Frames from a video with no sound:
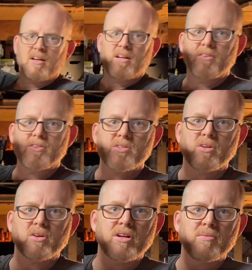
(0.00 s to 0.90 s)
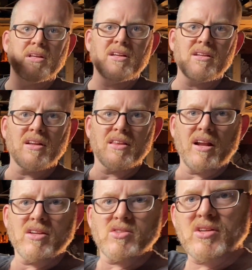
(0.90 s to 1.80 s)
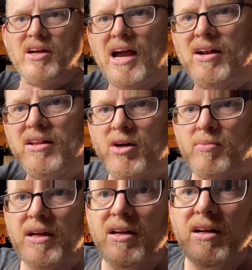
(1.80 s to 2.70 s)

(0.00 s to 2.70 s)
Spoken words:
this little greebly, I thought it stuck out a little bit.